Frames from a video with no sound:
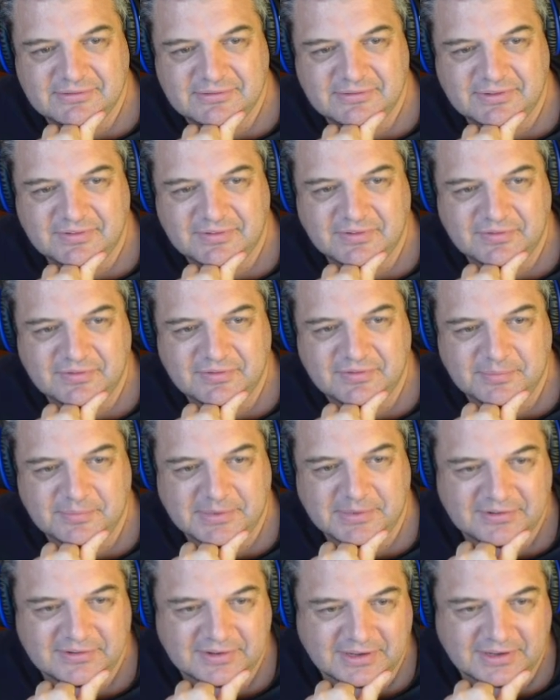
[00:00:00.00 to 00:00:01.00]
54
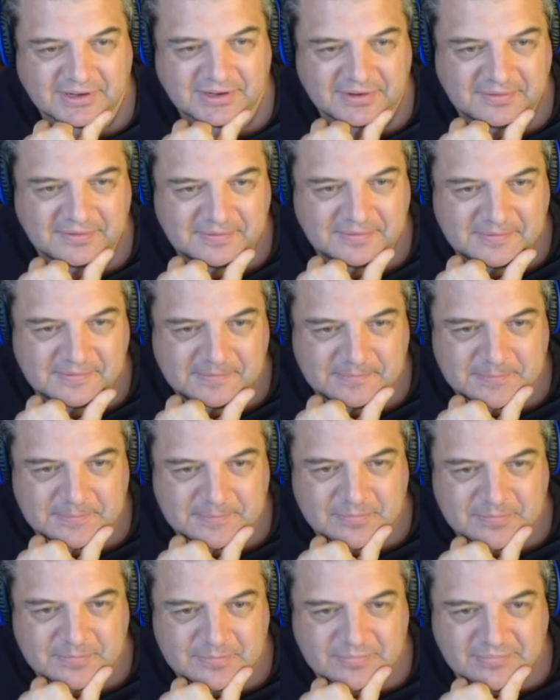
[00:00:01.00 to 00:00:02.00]
minutes ago.
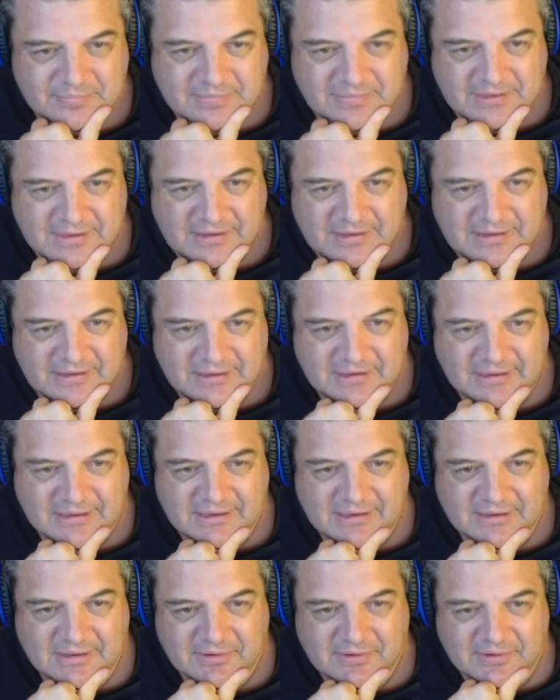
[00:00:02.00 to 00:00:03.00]

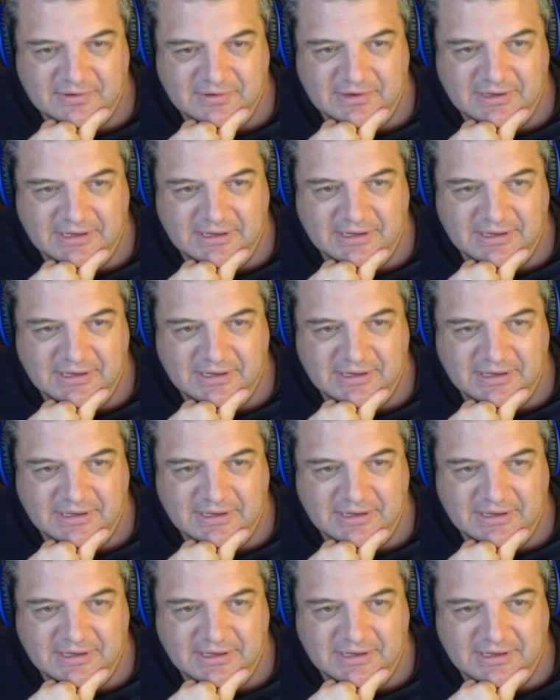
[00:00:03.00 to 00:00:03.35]
Okay, what do we got